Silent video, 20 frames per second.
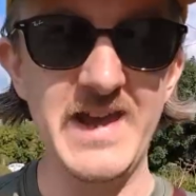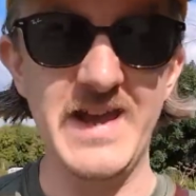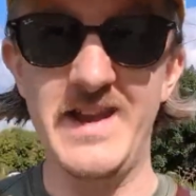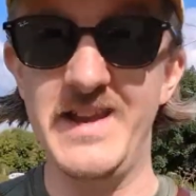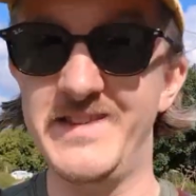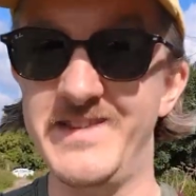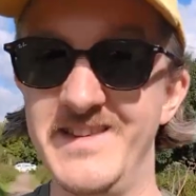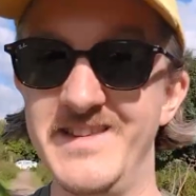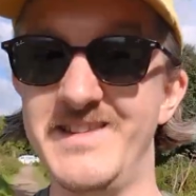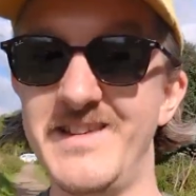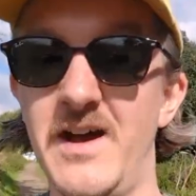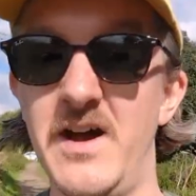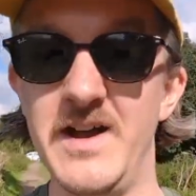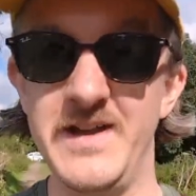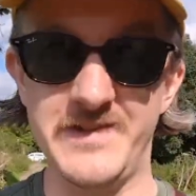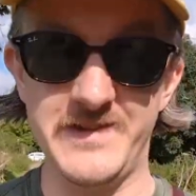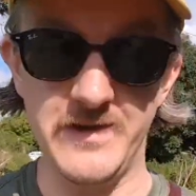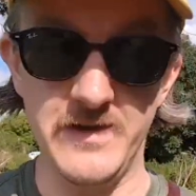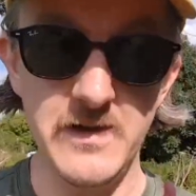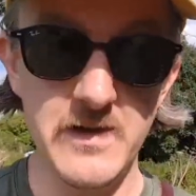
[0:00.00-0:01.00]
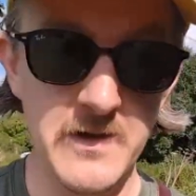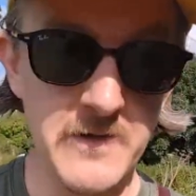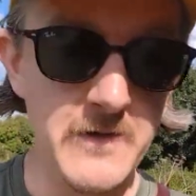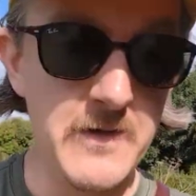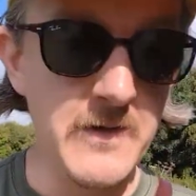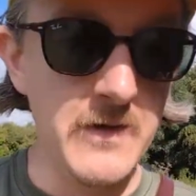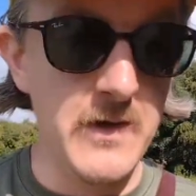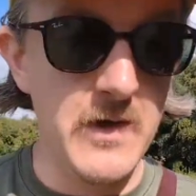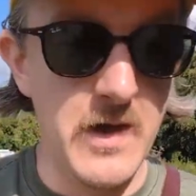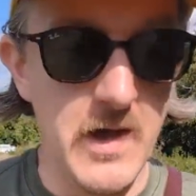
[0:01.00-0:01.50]
in its entirety,
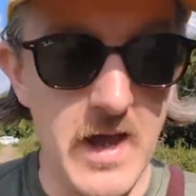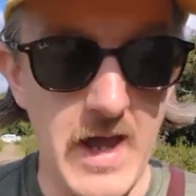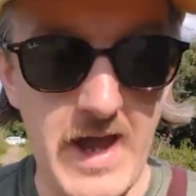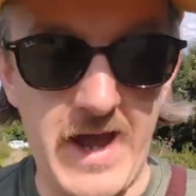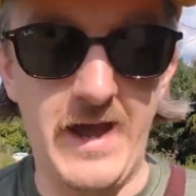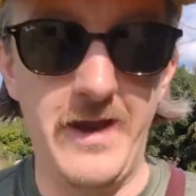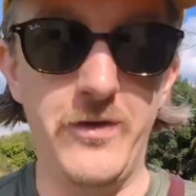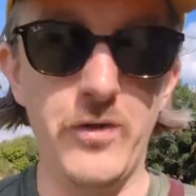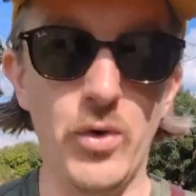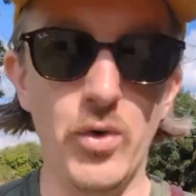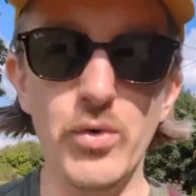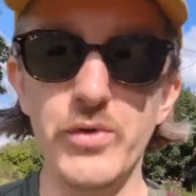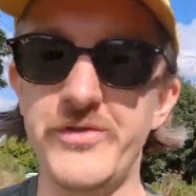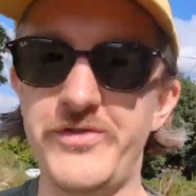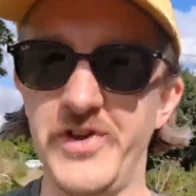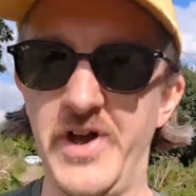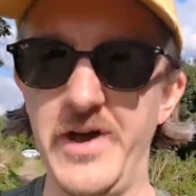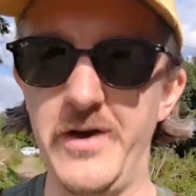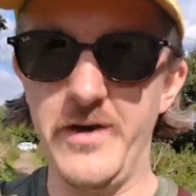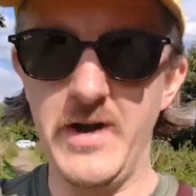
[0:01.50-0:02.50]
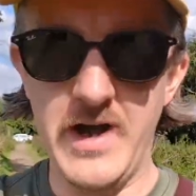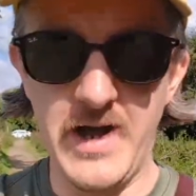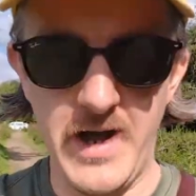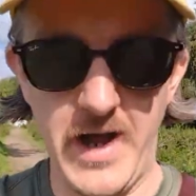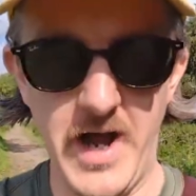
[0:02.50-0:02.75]
and also